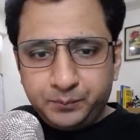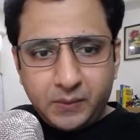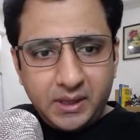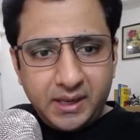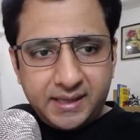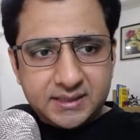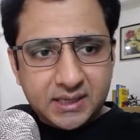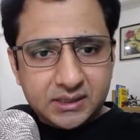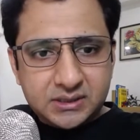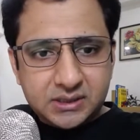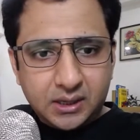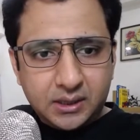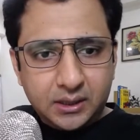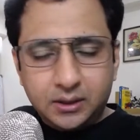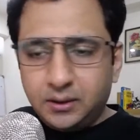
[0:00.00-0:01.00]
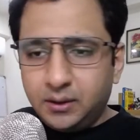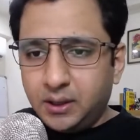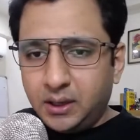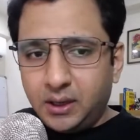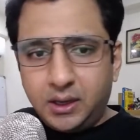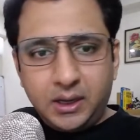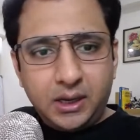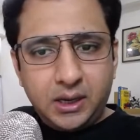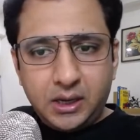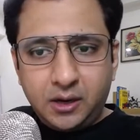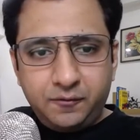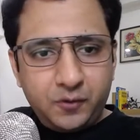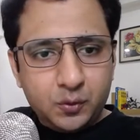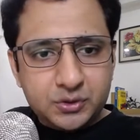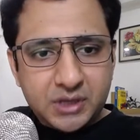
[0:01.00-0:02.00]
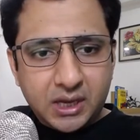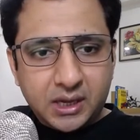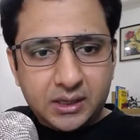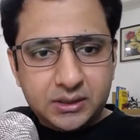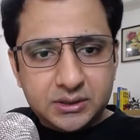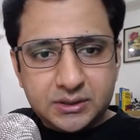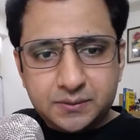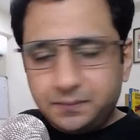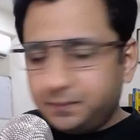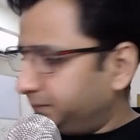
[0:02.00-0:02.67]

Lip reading: let's get started in a few seconds.